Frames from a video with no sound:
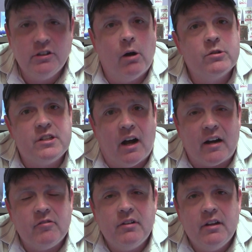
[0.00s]
no, it's not.
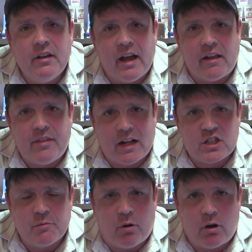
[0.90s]
And that's
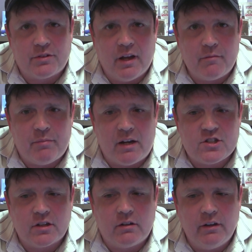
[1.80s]
the part that
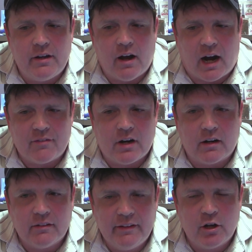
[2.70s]
basically I've got
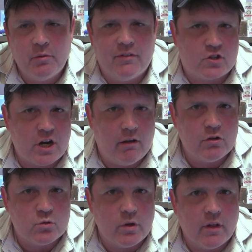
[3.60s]
a little bit of a
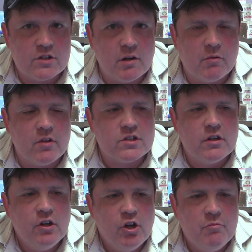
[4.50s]
challenge with on some of this,
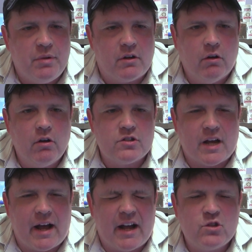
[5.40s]
because
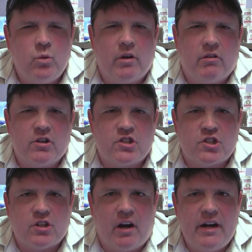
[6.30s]
as we are in a
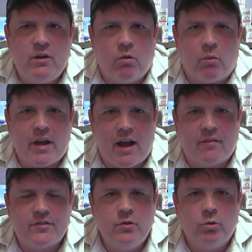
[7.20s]
society where we
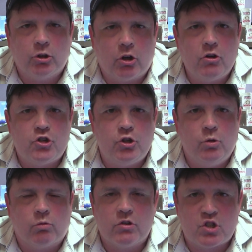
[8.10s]
have to learn
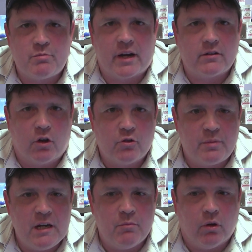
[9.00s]
to respect other
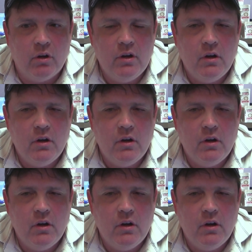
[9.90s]
people